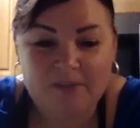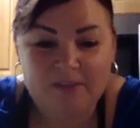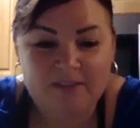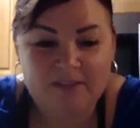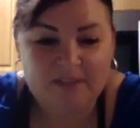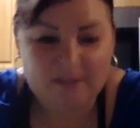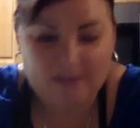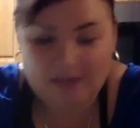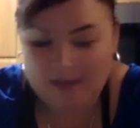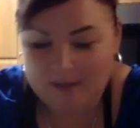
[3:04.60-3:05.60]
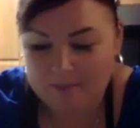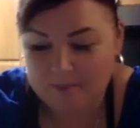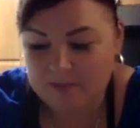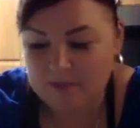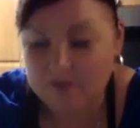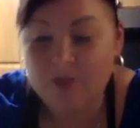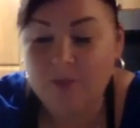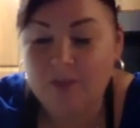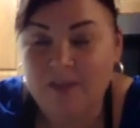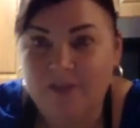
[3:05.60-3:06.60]
business um, so
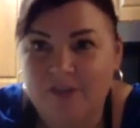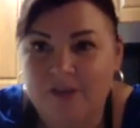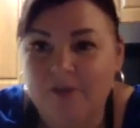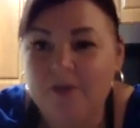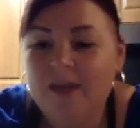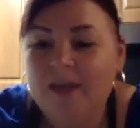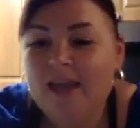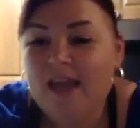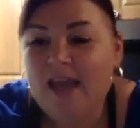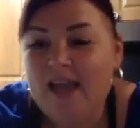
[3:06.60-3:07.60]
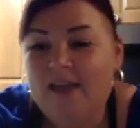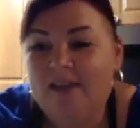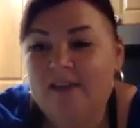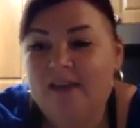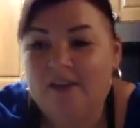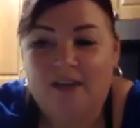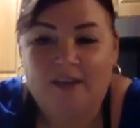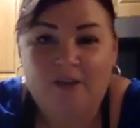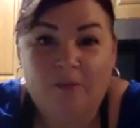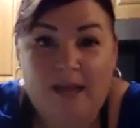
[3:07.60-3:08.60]
many years ago. And I, I thought I'd
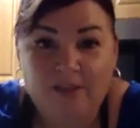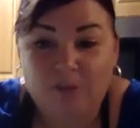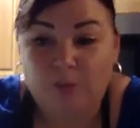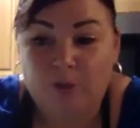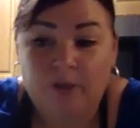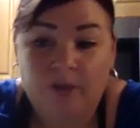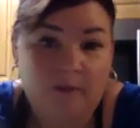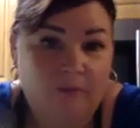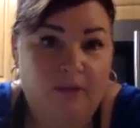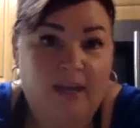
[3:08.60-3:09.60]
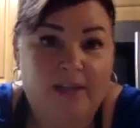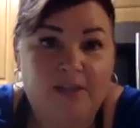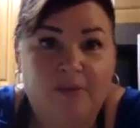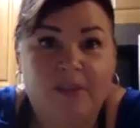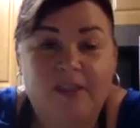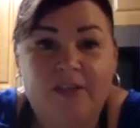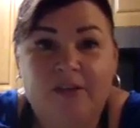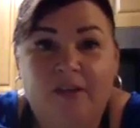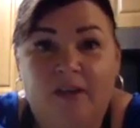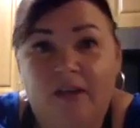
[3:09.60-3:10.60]
go back to work when Asia went to
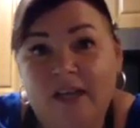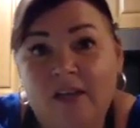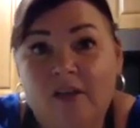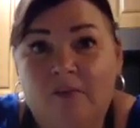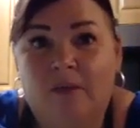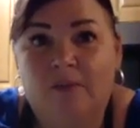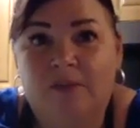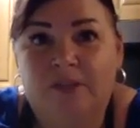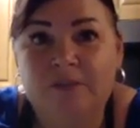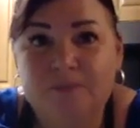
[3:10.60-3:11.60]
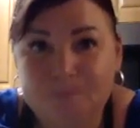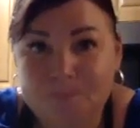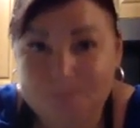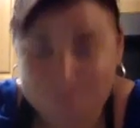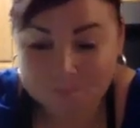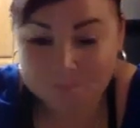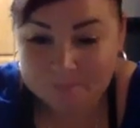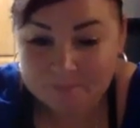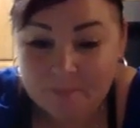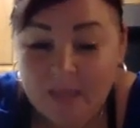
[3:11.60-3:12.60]
kindergarten, like a lot of moms do.
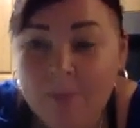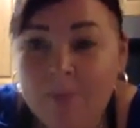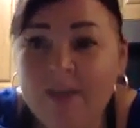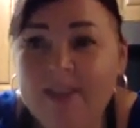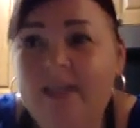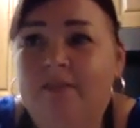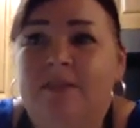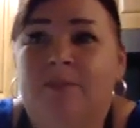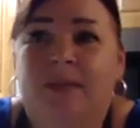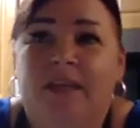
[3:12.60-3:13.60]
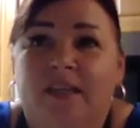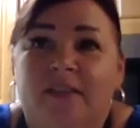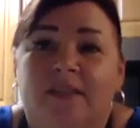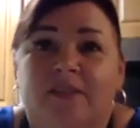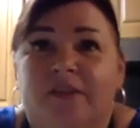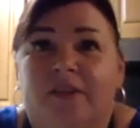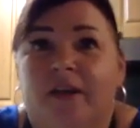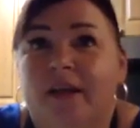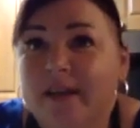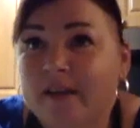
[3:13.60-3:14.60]
But by then I was making a six figure
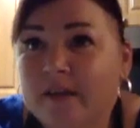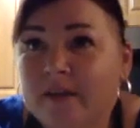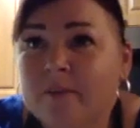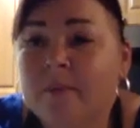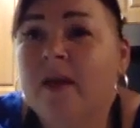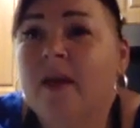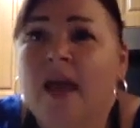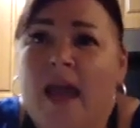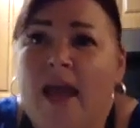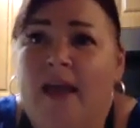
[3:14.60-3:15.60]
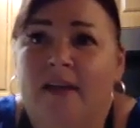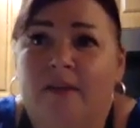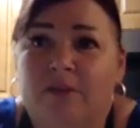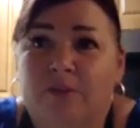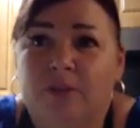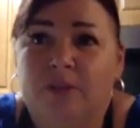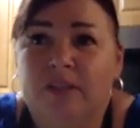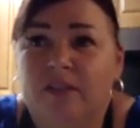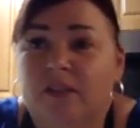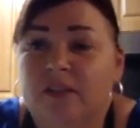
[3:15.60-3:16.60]
income and I was
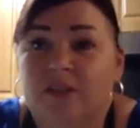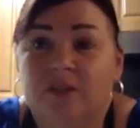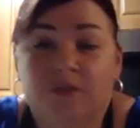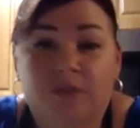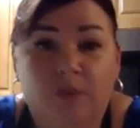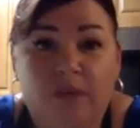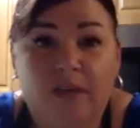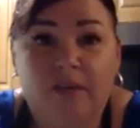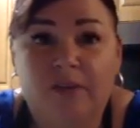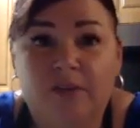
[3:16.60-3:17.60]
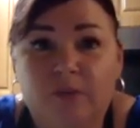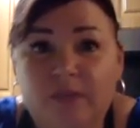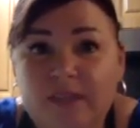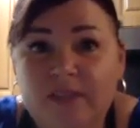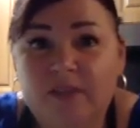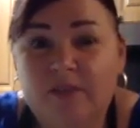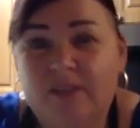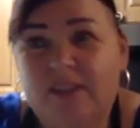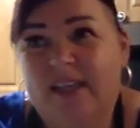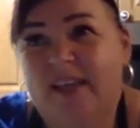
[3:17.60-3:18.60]
working just over 20 hours a week. So I
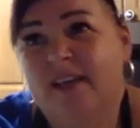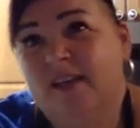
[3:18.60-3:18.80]
was like,